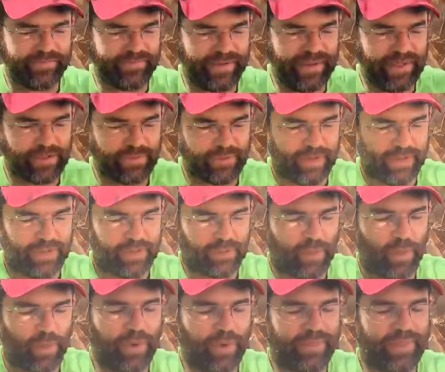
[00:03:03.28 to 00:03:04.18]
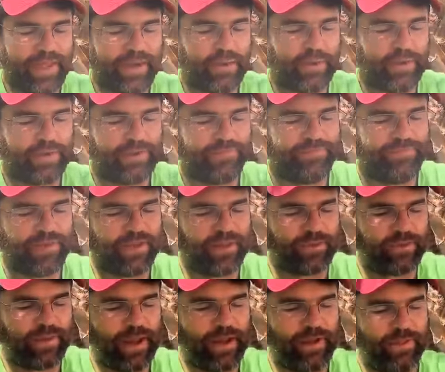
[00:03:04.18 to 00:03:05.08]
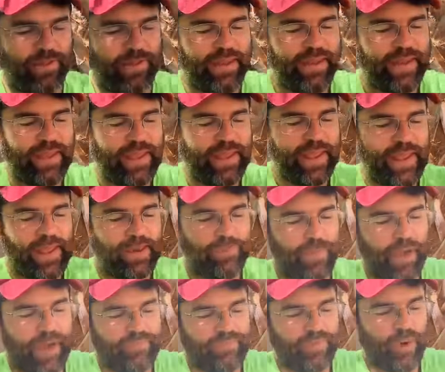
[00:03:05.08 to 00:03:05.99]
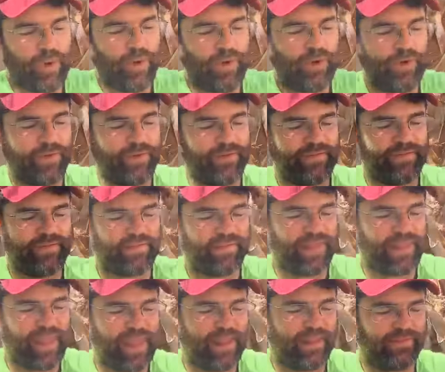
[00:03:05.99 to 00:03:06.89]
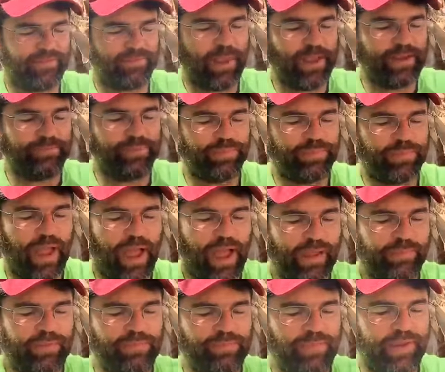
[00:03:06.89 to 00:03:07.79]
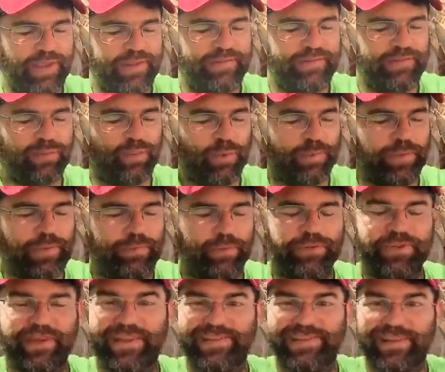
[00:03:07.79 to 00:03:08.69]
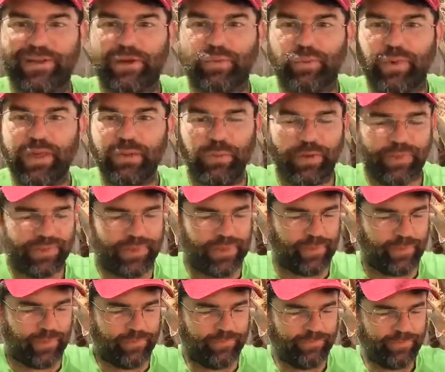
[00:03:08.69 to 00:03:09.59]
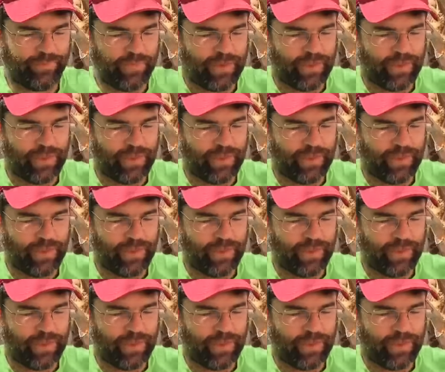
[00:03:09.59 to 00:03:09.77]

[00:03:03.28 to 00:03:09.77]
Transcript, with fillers: secret or all that hard to figure out. Above all, st- spend time in places where people disagree with you.